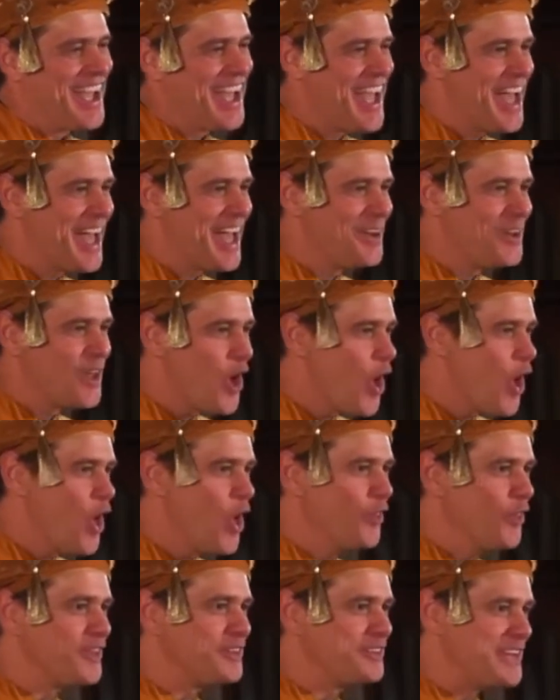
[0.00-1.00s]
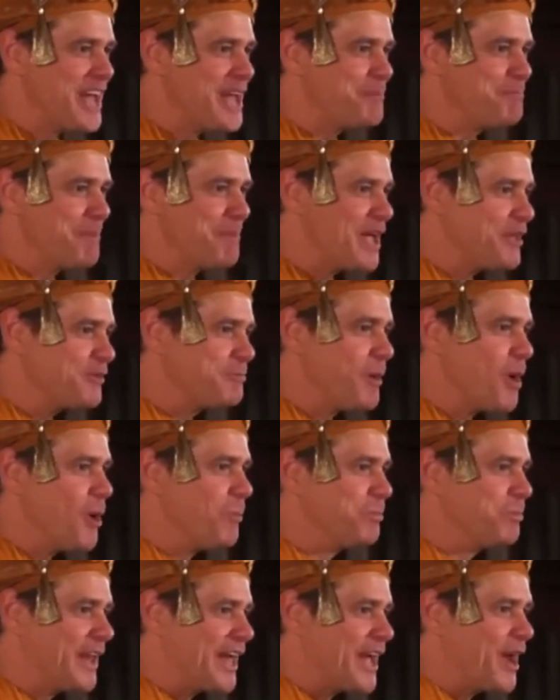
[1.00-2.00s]
And all the dead
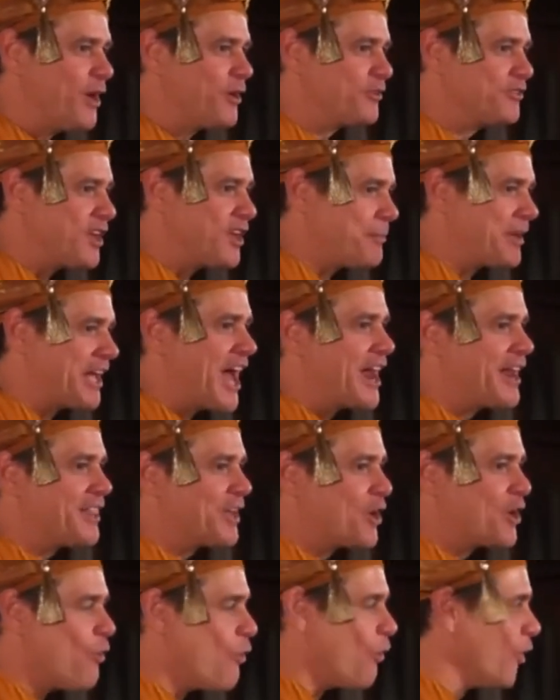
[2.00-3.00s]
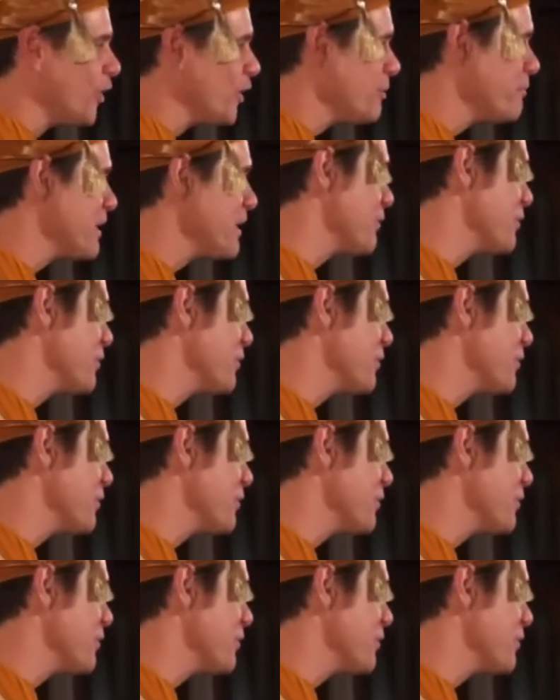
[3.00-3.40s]
baseball players coming out of the corn to